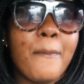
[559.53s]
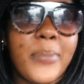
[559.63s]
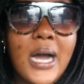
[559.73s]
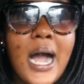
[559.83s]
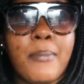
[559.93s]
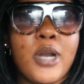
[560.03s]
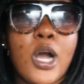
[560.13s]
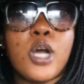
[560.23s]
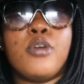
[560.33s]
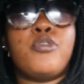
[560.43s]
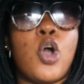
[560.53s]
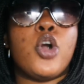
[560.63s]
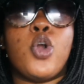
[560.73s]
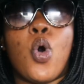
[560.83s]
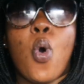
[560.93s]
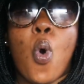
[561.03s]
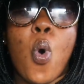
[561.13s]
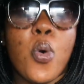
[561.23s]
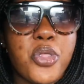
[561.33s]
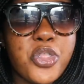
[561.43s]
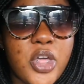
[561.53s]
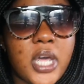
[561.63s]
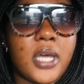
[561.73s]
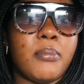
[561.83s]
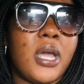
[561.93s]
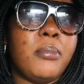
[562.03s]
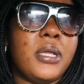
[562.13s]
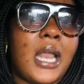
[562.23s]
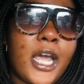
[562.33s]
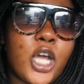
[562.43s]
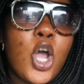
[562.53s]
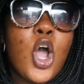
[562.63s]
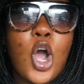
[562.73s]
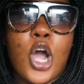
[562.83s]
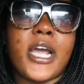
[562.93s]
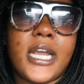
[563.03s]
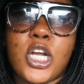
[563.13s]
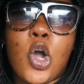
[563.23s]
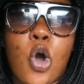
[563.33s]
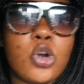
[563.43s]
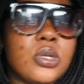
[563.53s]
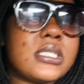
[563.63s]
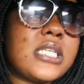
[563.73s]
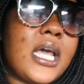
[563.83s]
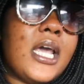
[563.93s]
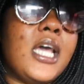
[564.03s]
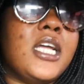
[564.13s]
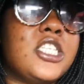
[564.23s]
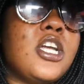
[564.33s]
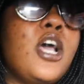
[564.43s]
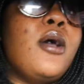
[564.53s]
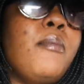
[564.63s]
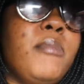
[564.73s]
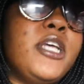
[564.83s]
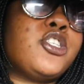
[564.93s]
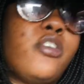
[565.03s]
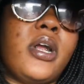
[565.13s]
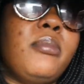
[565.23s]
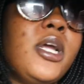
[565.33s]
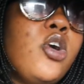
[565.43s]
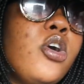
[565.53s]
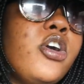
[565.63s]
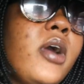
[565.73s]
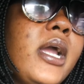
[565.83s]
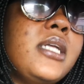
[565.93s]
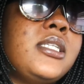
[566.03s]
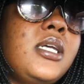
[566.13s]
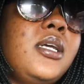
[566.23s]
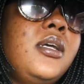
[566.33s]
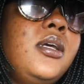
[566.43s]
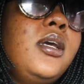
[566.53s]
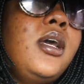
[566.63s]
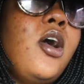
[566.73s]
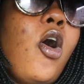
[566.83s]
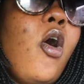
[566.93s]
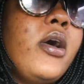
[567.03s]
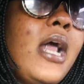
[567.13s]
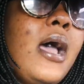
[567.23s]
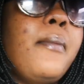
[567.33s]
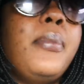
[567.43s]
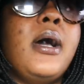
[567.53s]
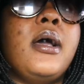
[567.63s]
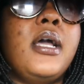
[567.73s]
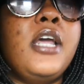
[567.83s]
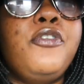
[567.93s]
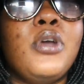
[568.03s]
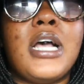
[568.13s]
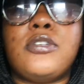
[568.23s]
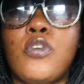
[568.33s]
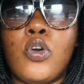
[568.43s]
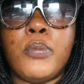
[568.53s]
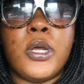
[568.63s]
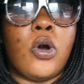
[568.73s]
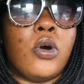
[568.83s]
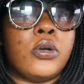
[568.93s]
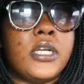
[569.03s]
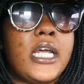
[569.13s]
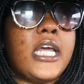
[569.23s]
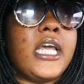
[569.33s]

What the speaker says: But I'm not going to vlog the whole thing. Maybe like her getting called on stage, me screaming, going crazy, all that. But if you guys follow me on